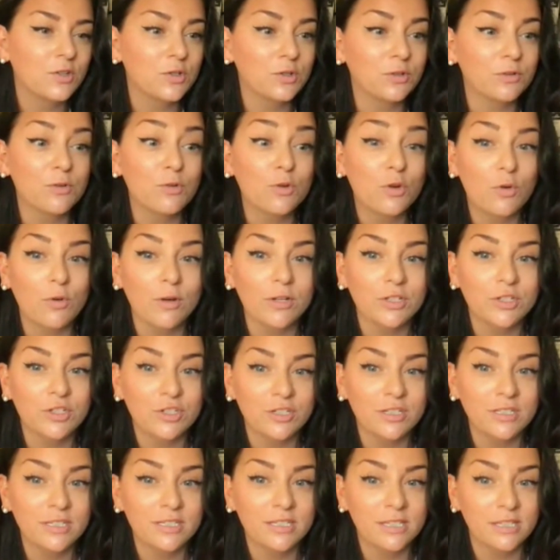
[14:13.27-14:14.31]
your own
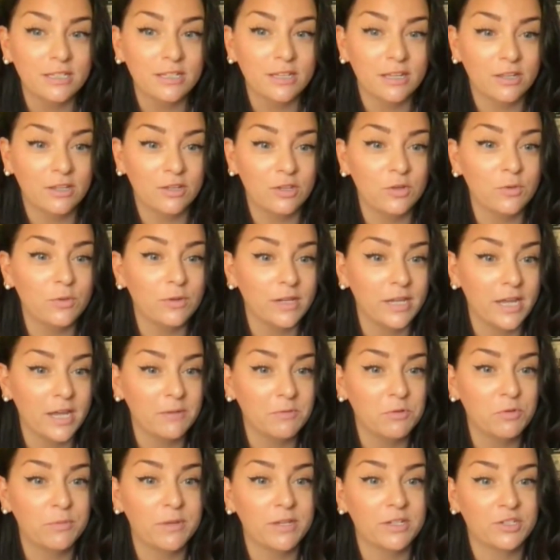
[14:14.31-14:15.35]
questions in the Q&A.
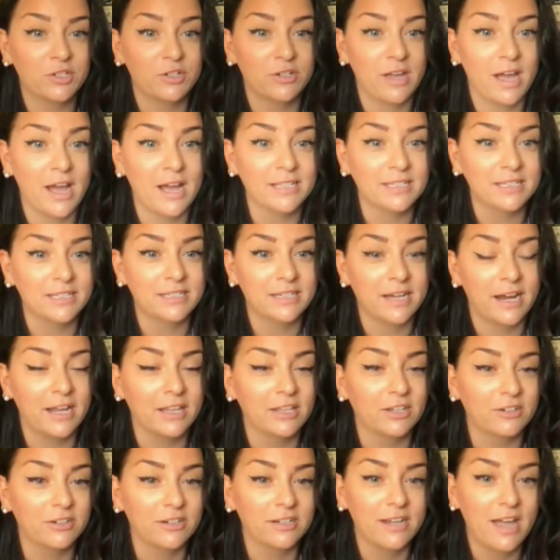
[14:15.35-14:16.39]
We'll make sure to ask
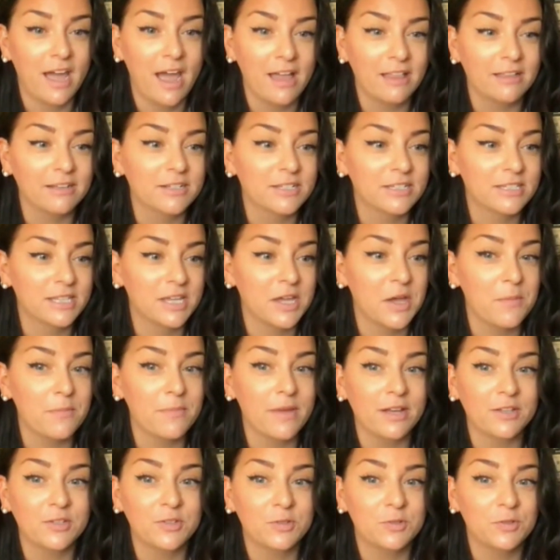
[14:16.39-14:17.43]
Tyler and Alex them
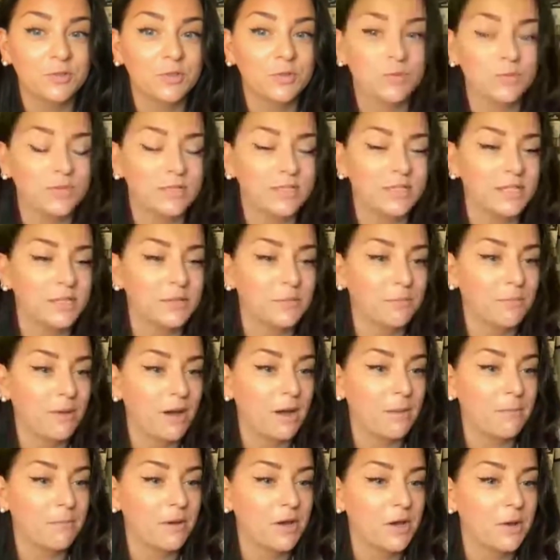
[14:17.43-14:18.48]
as soon as we see them
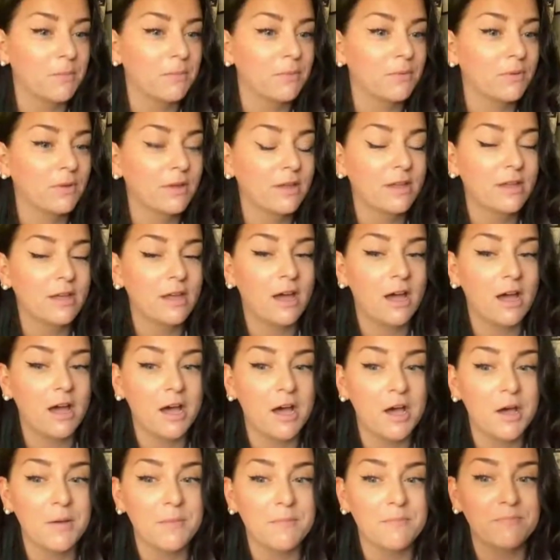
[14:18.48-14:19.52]
pop up.
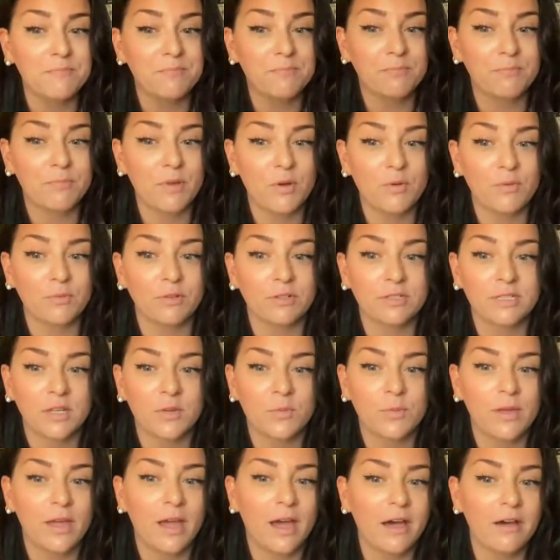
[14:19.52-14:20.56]
Um, but looks
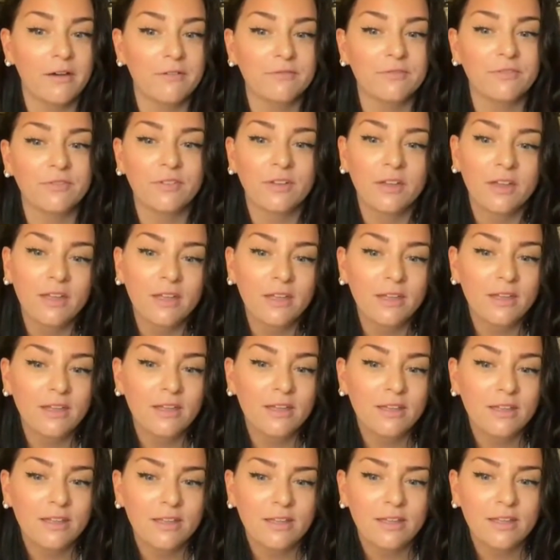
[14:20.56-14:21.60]
like we have
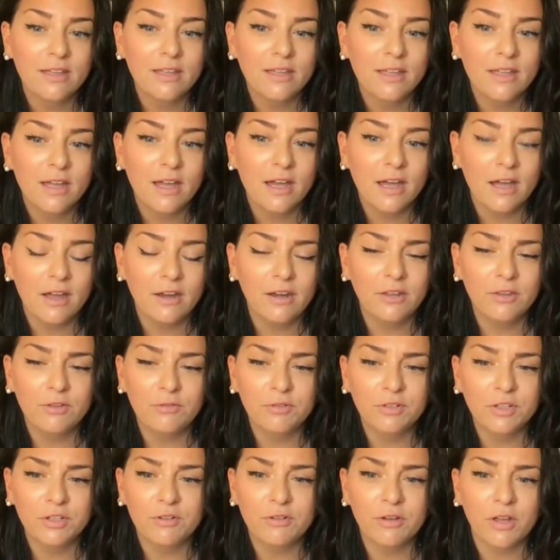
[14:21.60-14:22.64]
another
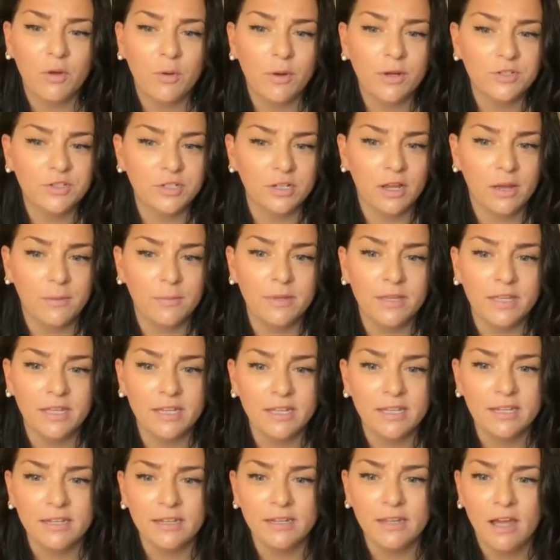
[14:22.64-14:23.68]
really great question coming
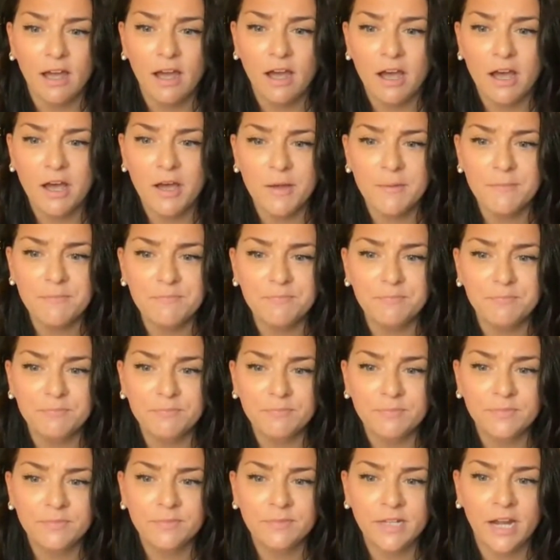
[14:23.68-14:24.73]
in. Um,
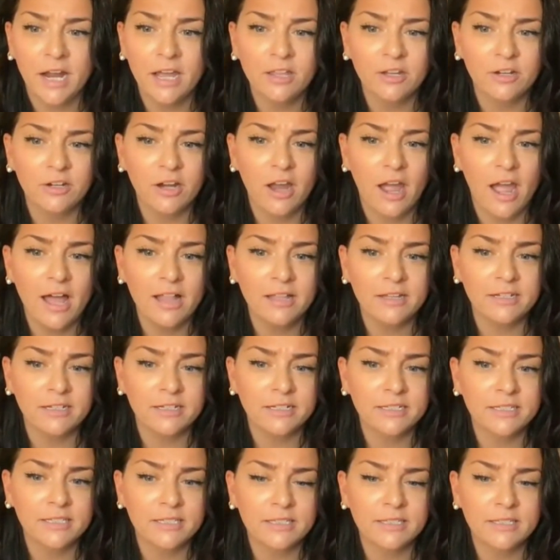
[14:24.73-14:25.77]
Tyler,
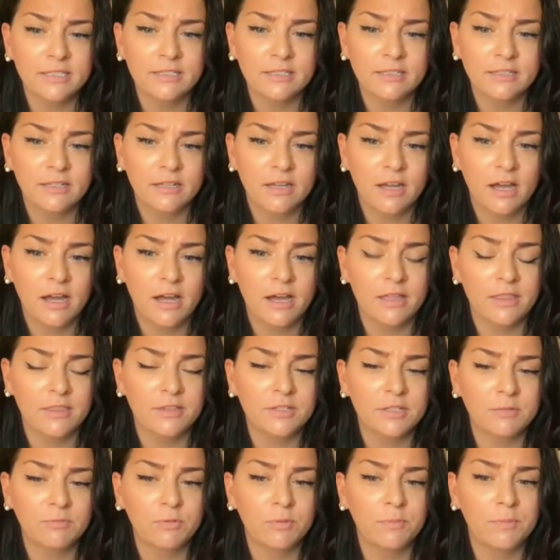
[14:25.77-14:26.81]
Alex, uh,
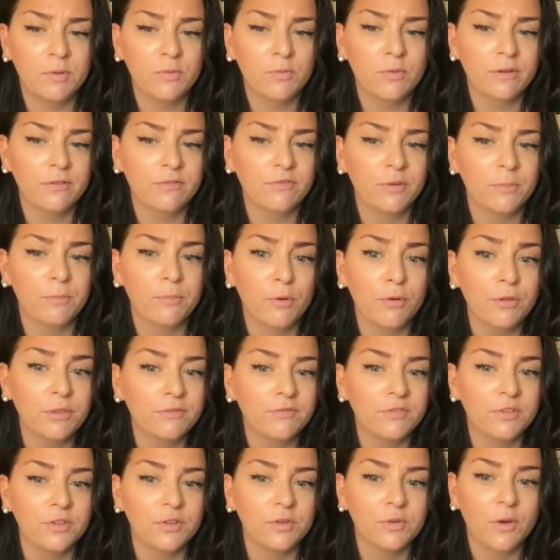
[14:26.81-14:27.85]
this would be one for both
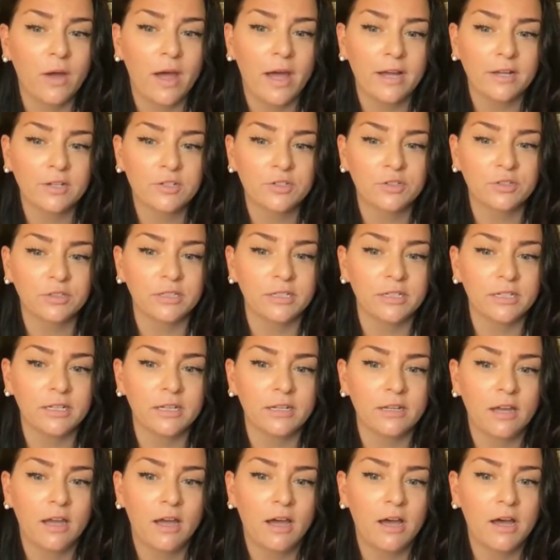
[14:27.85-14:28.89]
of you,
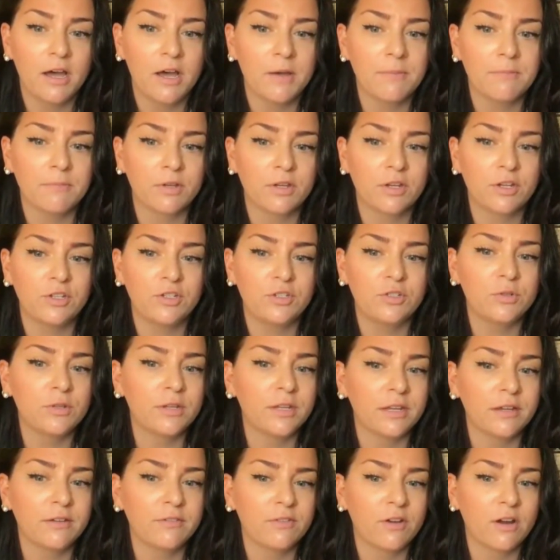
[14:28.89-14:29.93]
actually. Um, could you
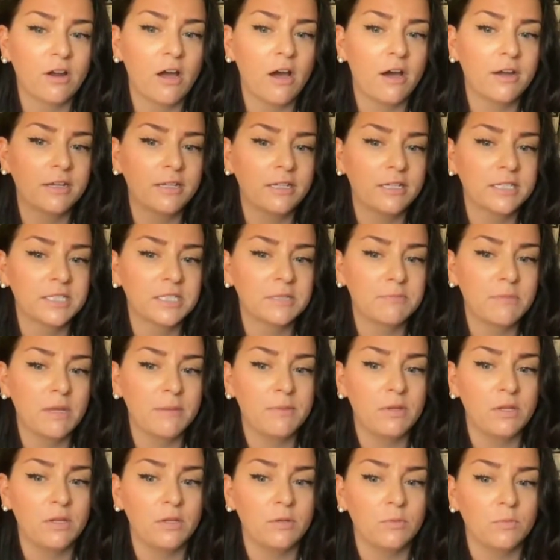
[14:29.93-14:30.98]
give our audience
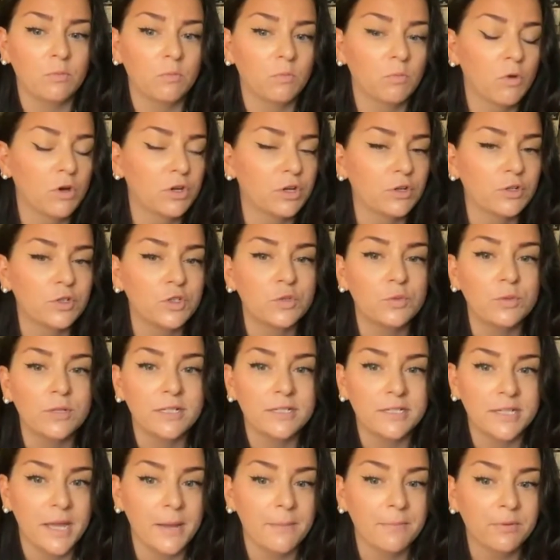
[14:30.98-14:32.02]
maybe one or two
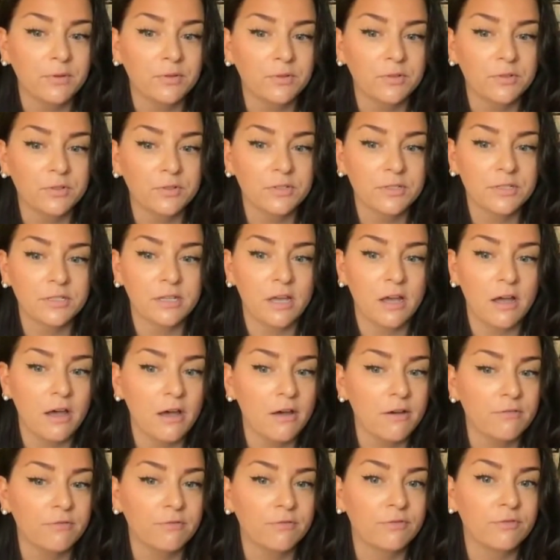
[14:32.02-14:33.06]
examples
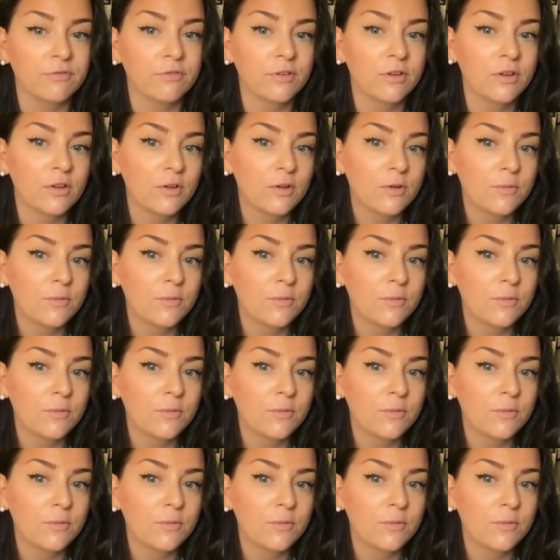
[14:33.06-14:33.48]
of